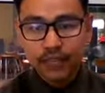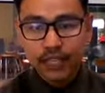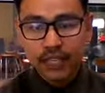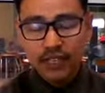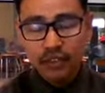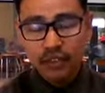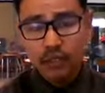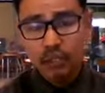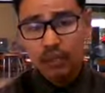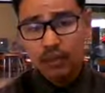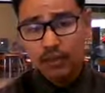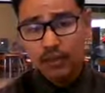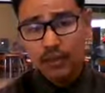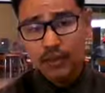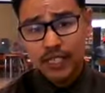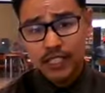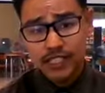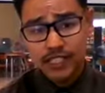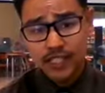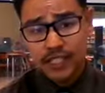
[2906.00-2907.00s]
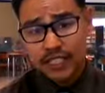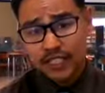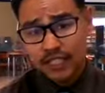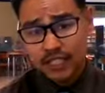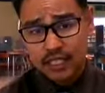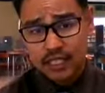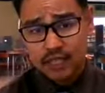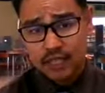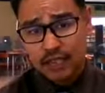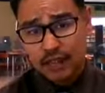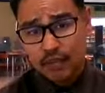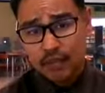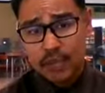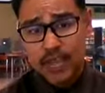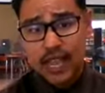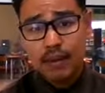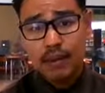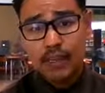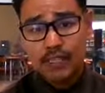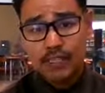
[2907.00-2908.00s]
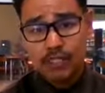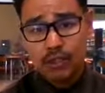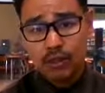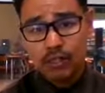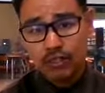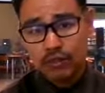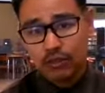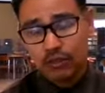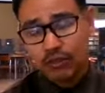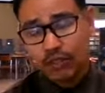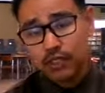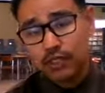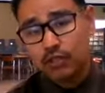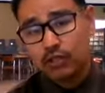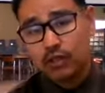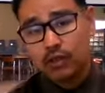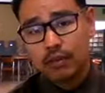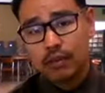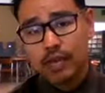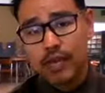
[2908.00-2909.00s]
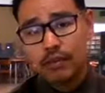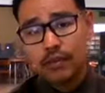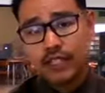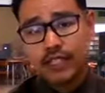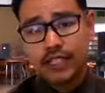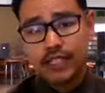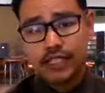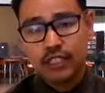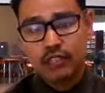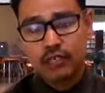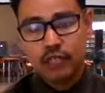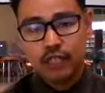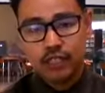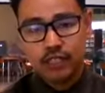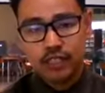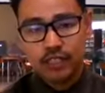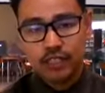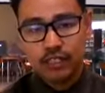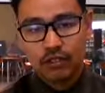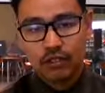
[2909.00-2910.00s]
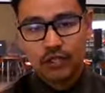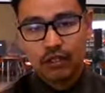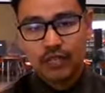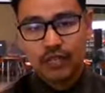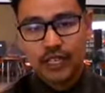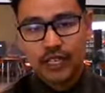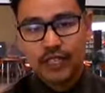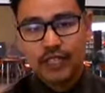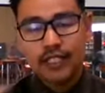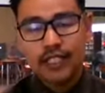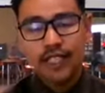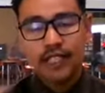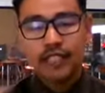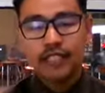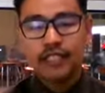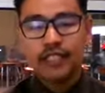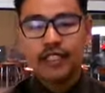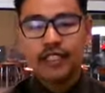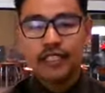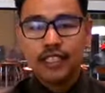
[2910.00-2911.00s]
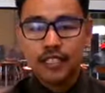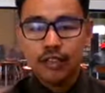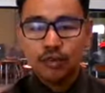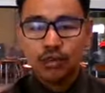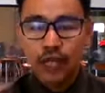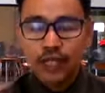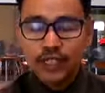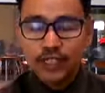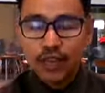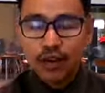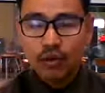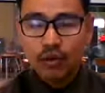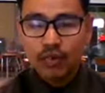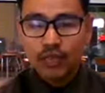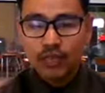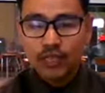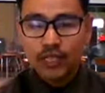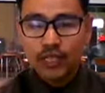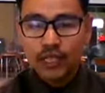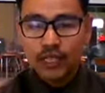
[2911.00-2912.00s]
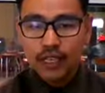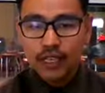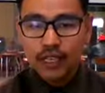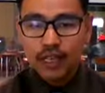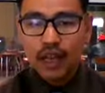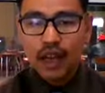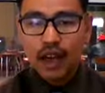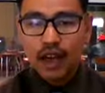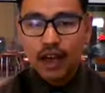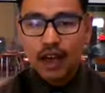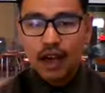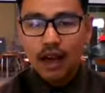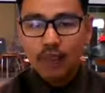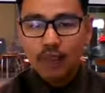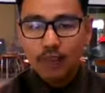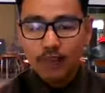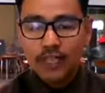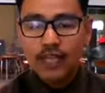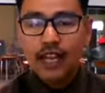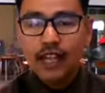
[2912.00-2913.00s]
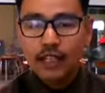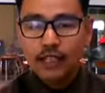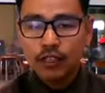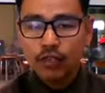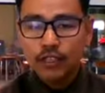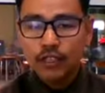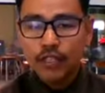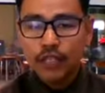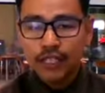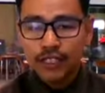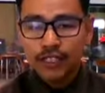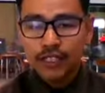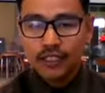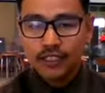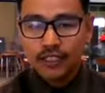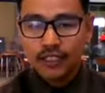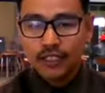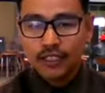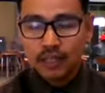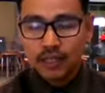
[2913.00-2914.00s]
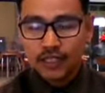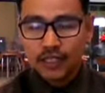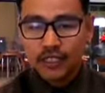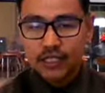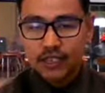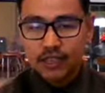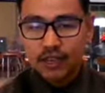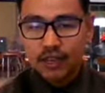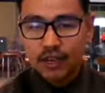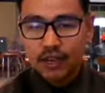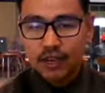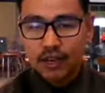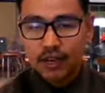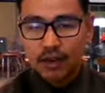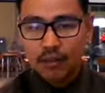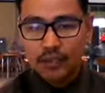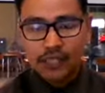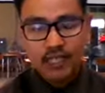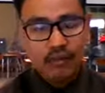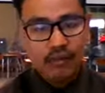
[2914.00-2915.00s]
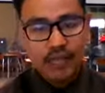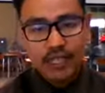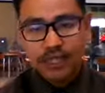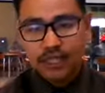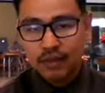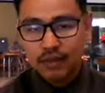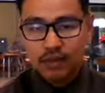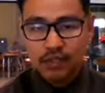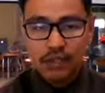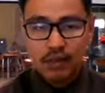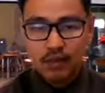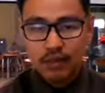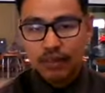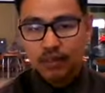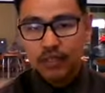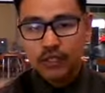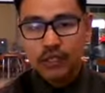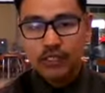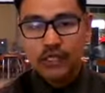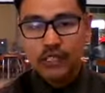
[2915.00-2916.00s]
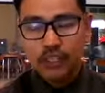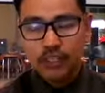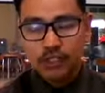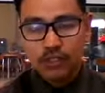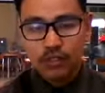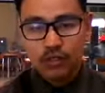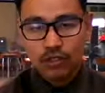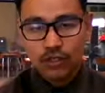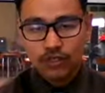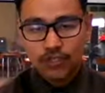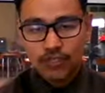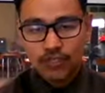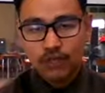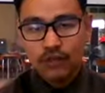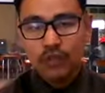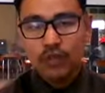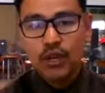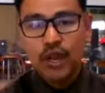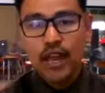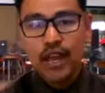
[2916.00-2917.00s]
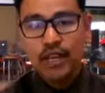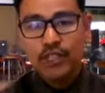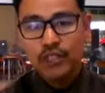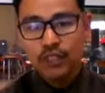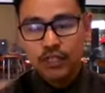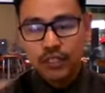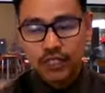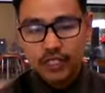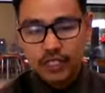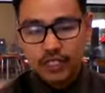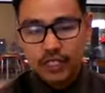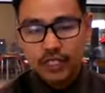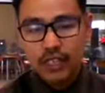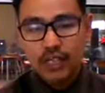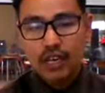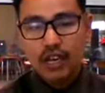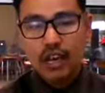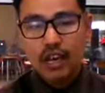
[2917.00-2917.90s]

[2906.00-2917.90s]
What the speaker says: It would probably be on the next payment. So you want to refer to our payment schedule, which is on our website, to see when that would be. But yeah, you would get an adjustment. So it is based off of units that you're enrolled in. If you add units